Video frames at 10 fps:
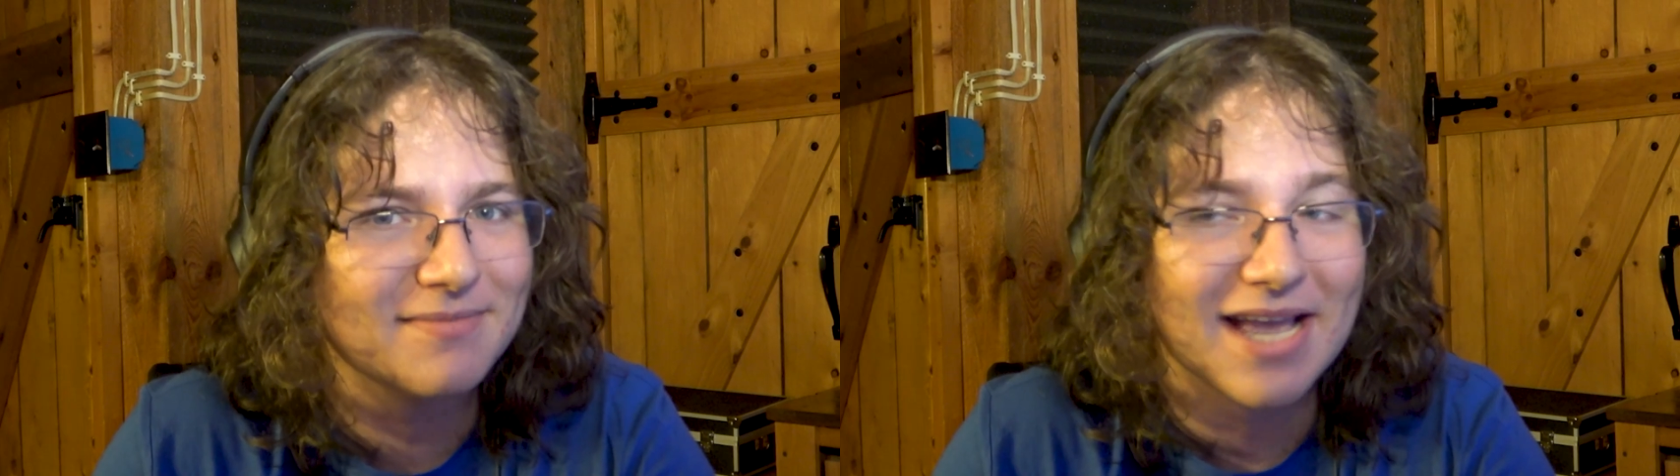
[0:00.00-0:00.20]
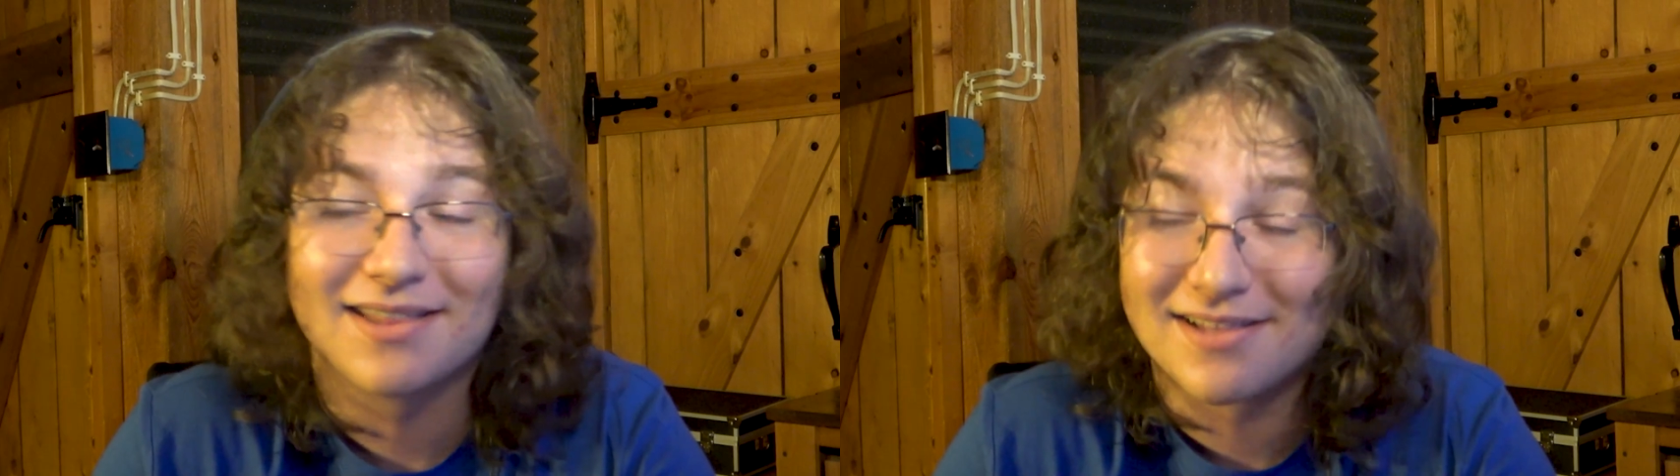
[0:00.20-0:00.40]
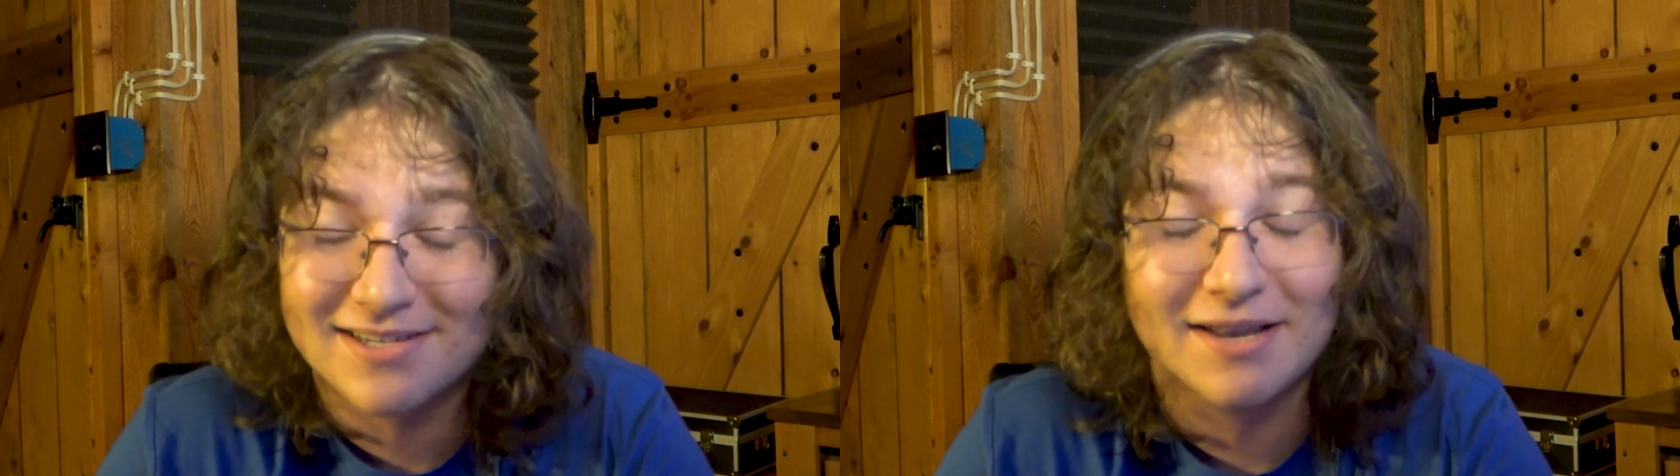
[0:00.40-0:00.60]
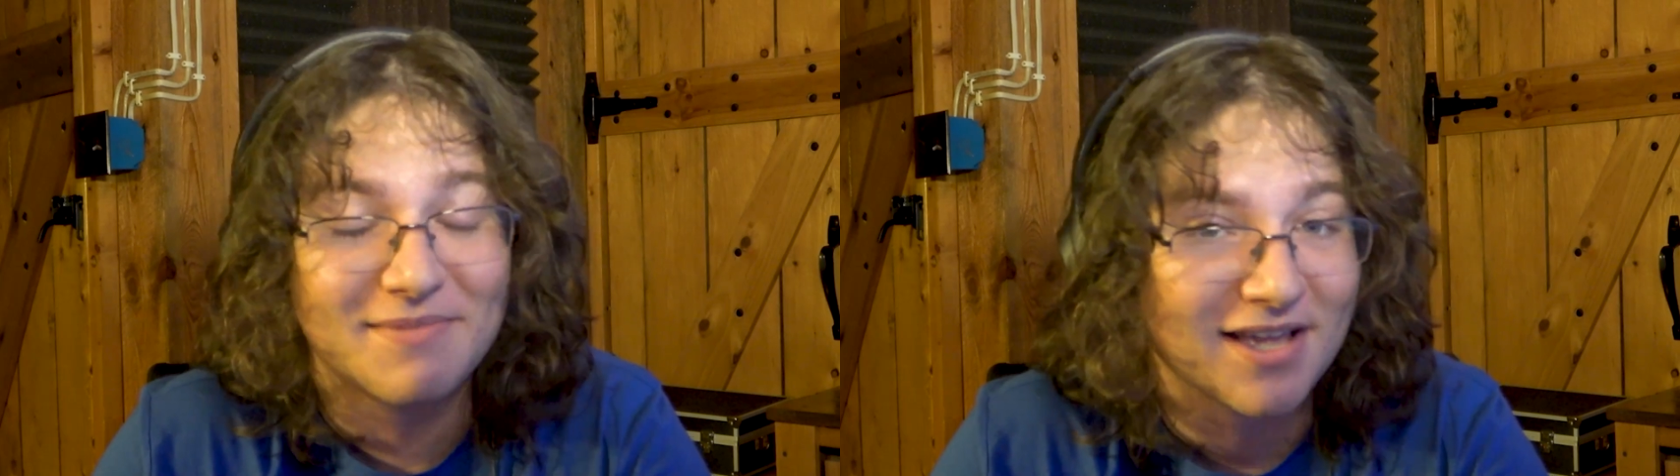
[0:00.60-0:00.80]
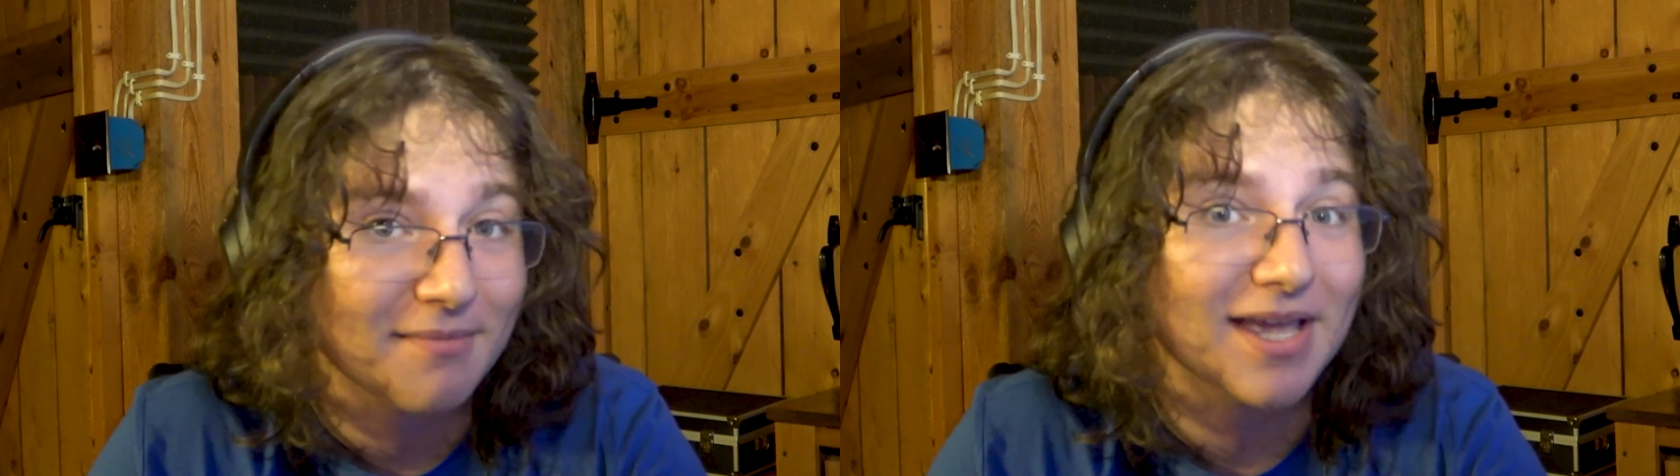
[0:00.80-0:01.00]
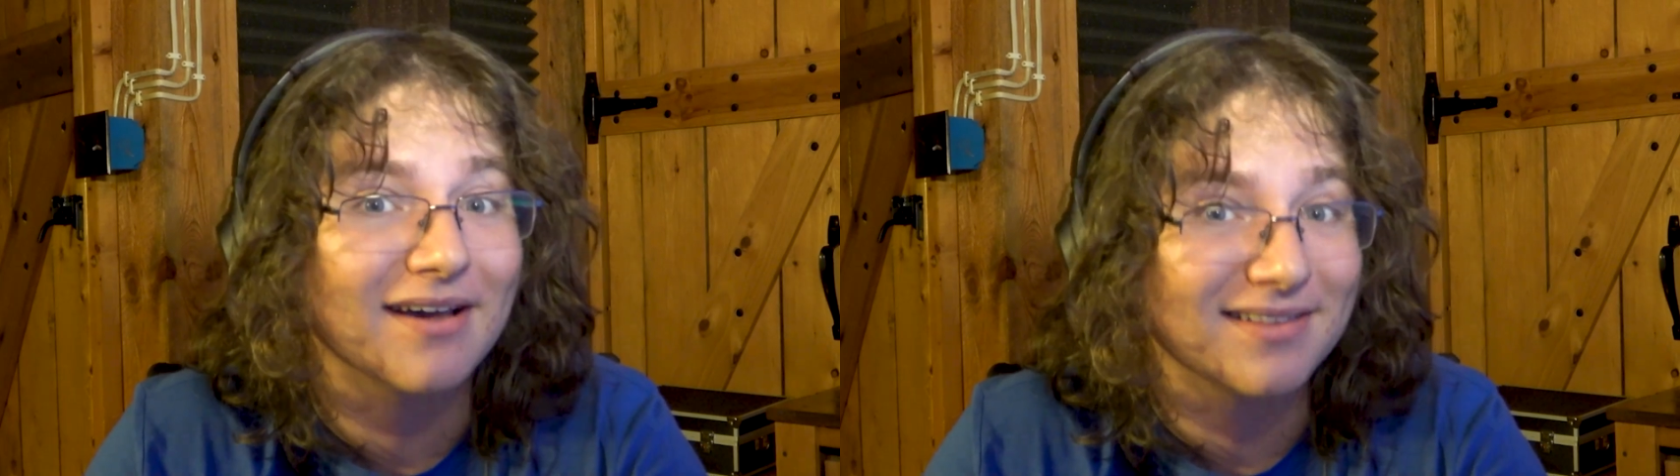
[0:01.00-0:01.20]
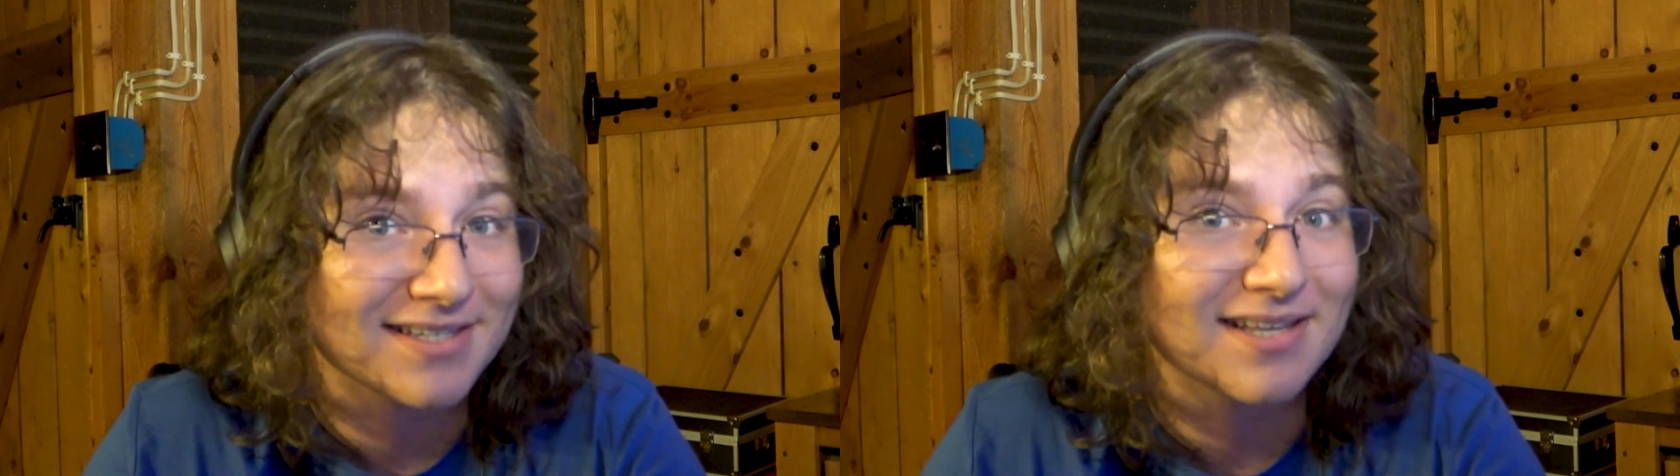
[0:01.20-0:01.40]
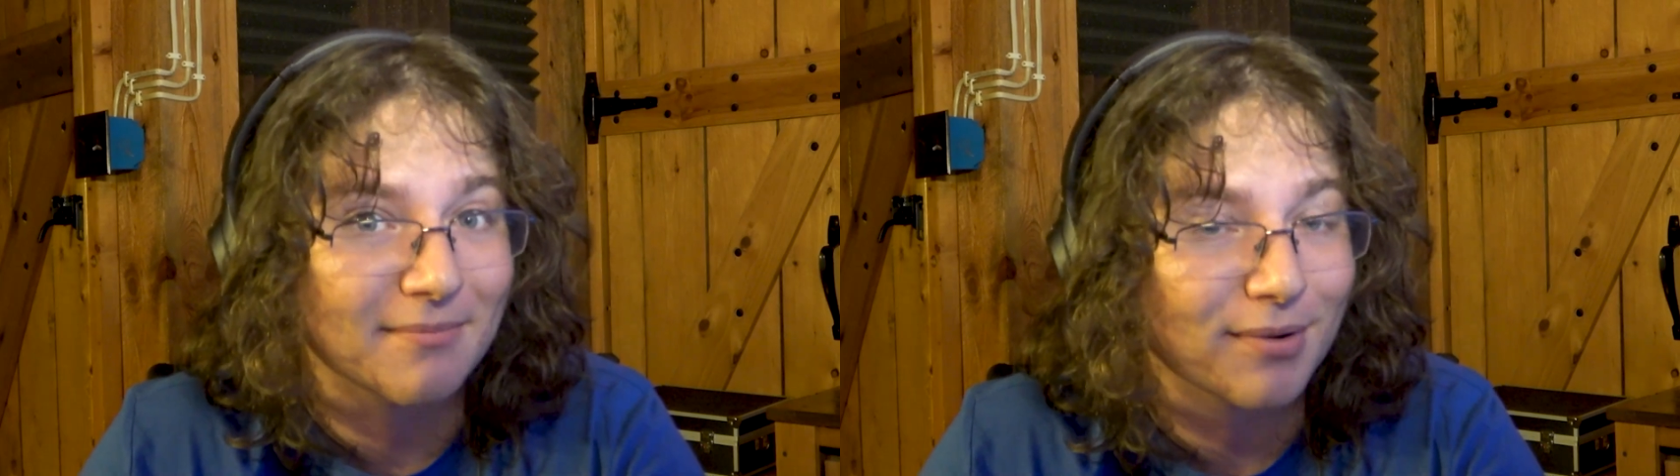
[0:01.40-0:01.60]
Deck that's going to be coming out in
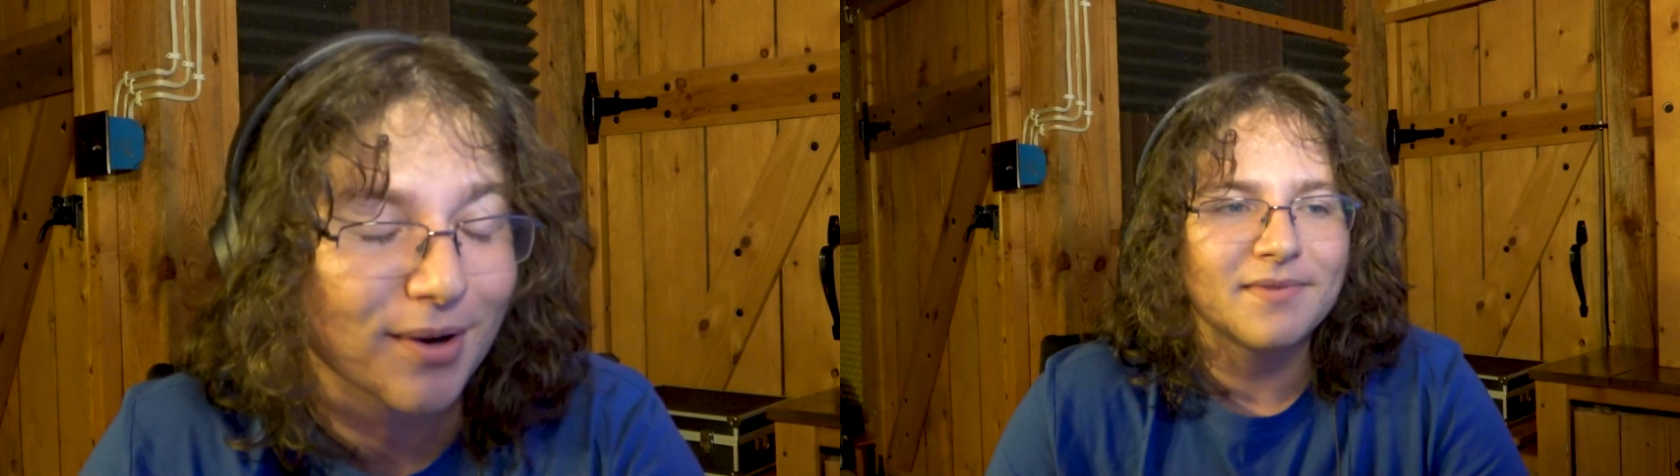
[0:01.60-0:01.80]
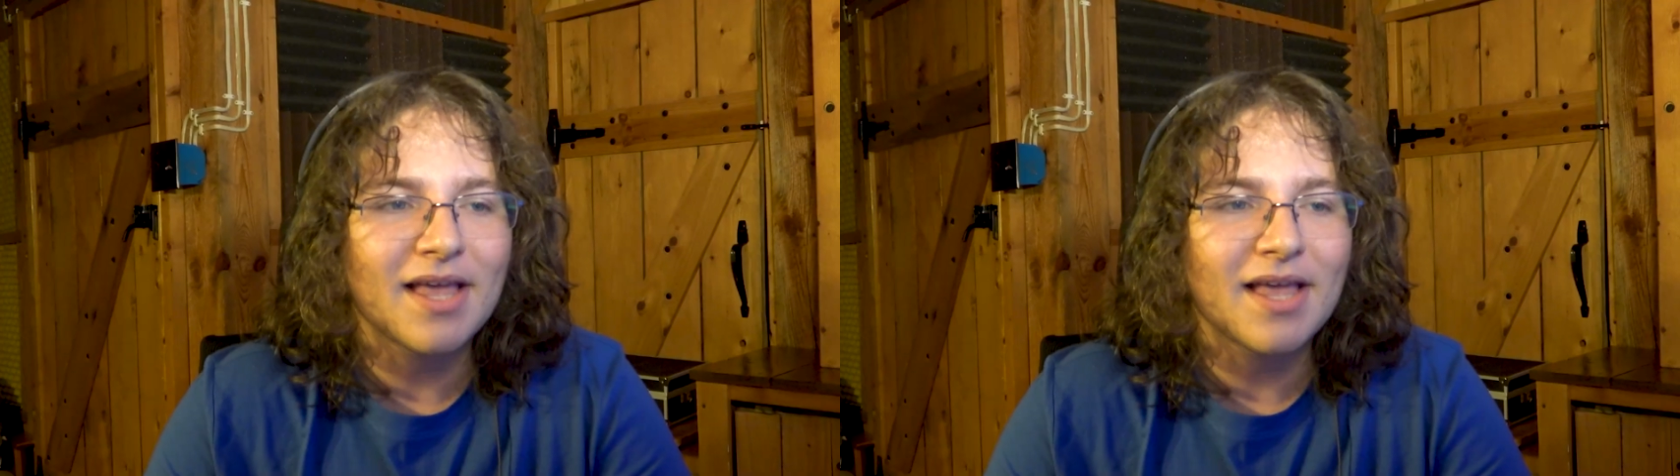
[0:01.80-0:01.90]
December?